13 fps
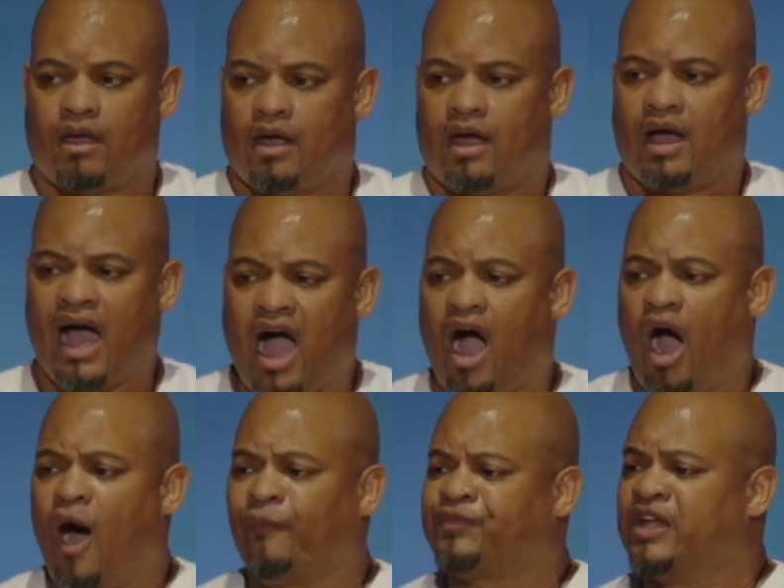How
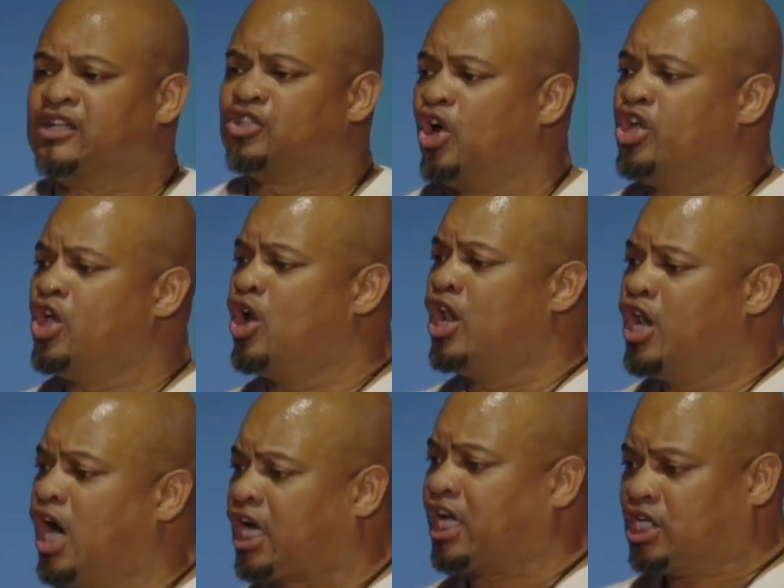often do you
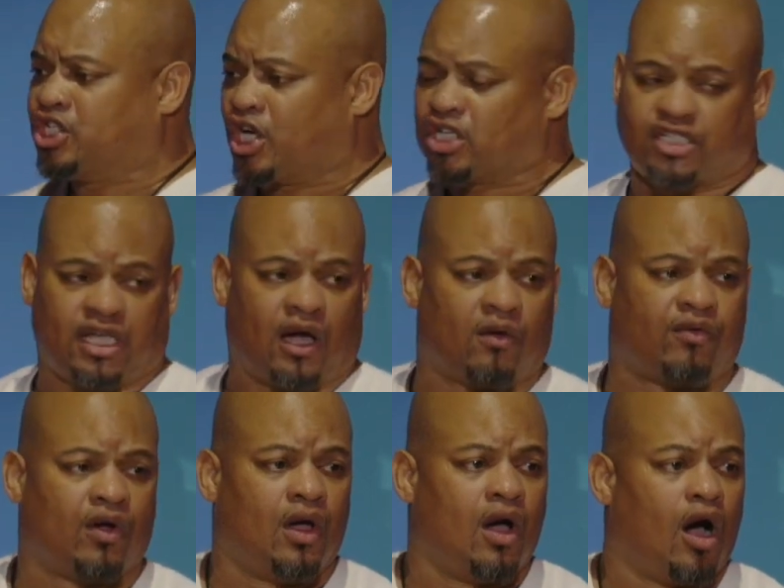look at yourself?
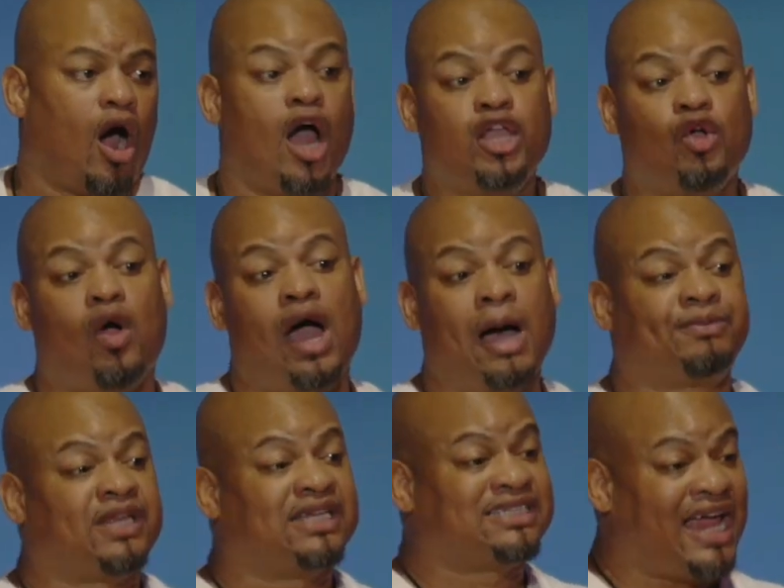Are you up
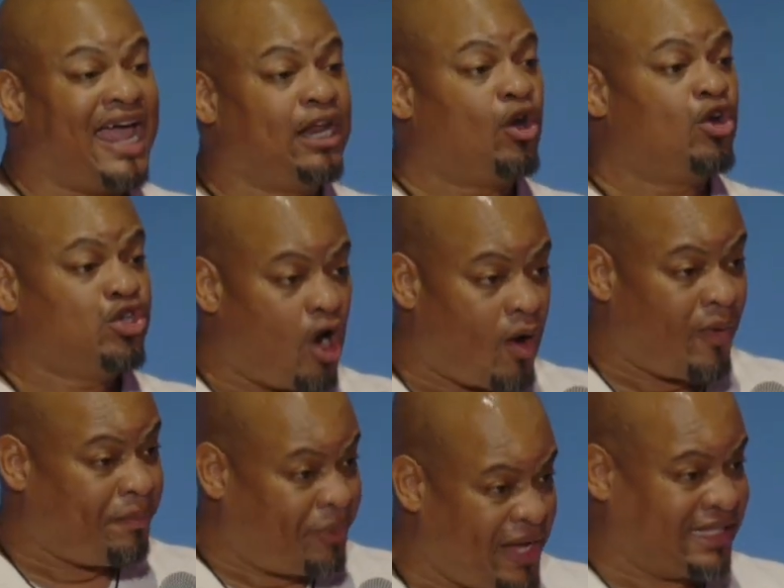to date on your
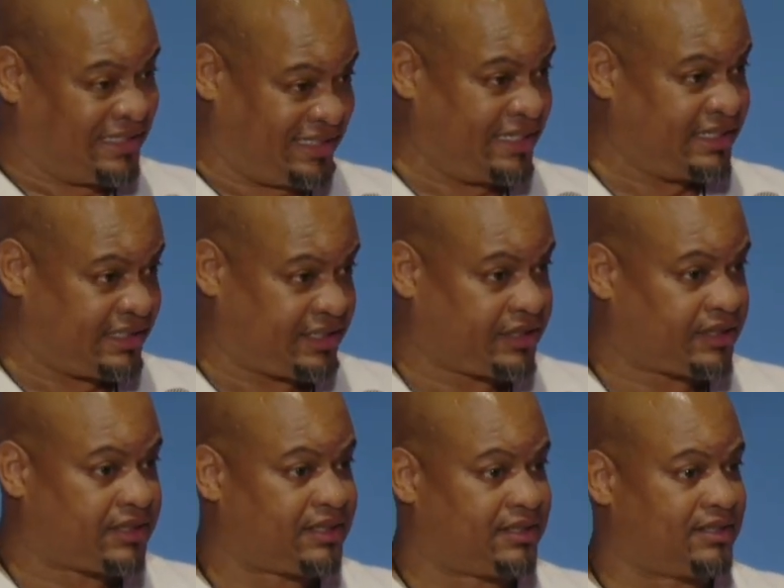
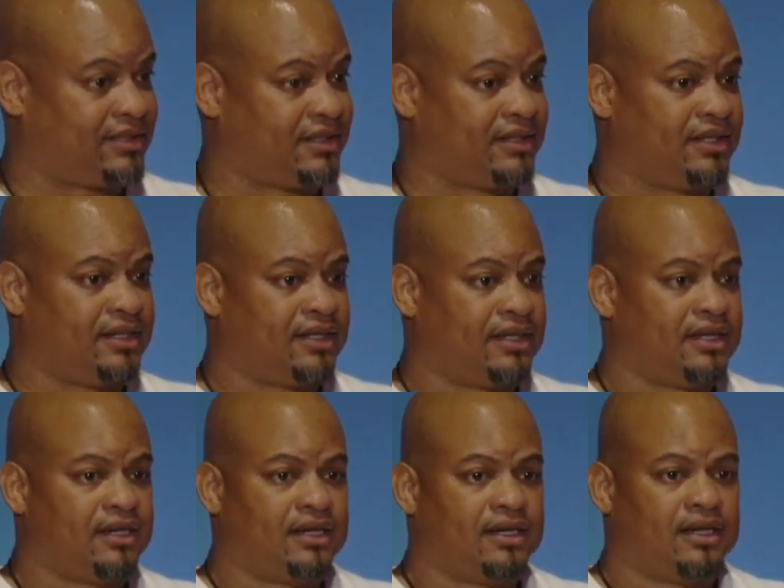repentance?
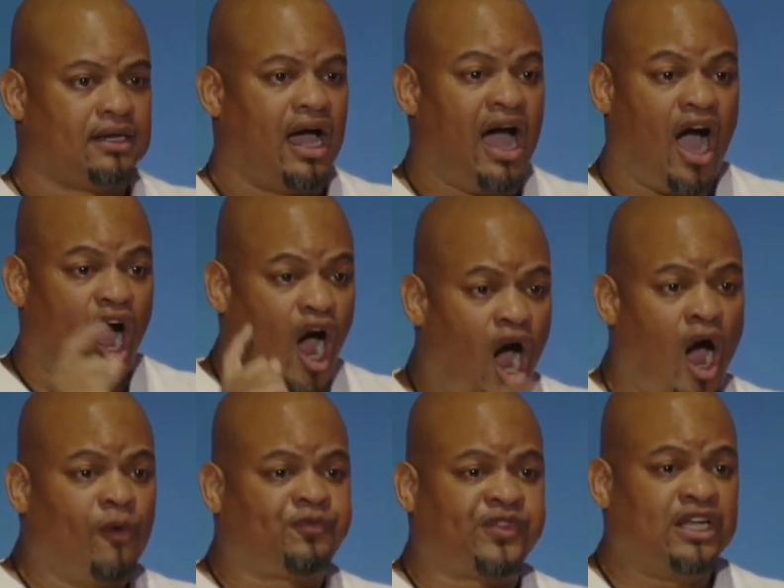How
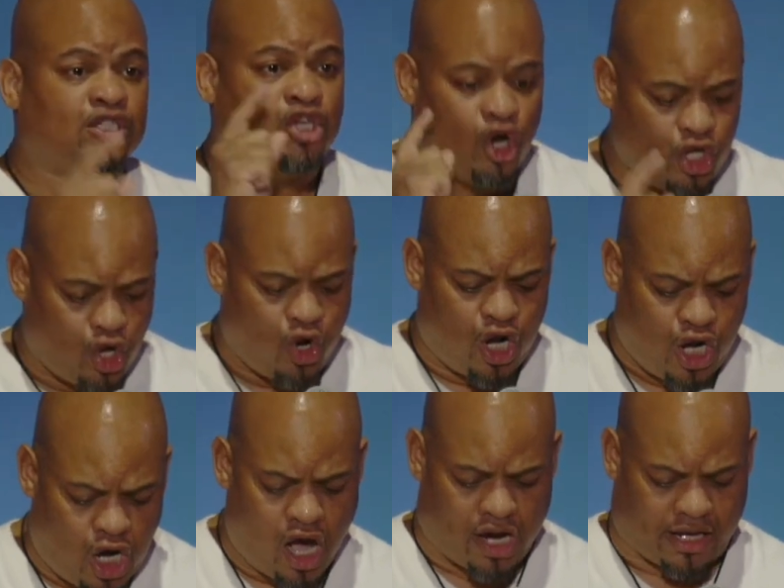often do you
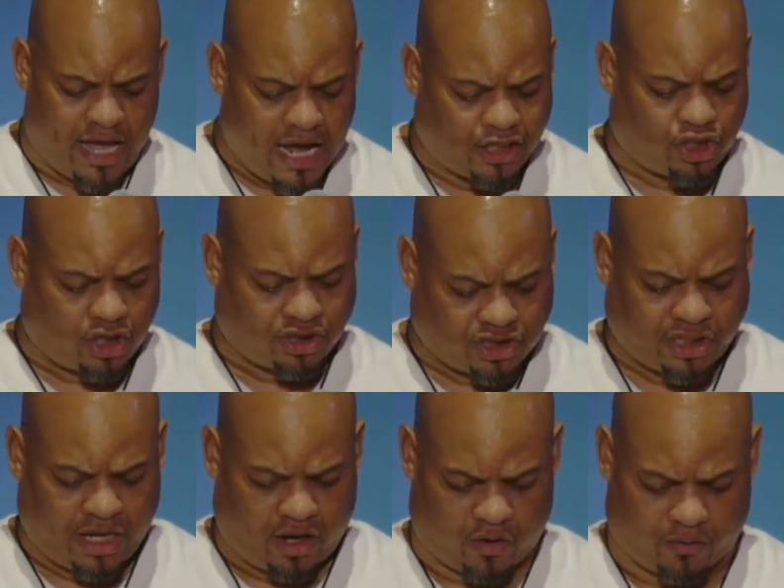look at yourself?